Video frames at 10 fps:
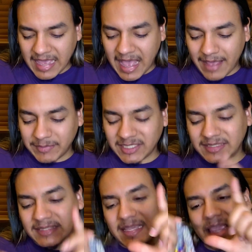I'm going to
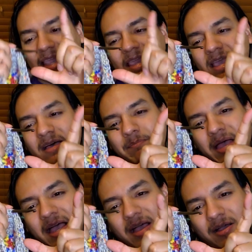say
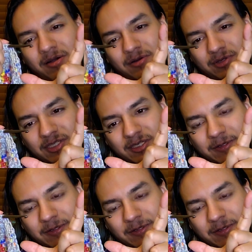about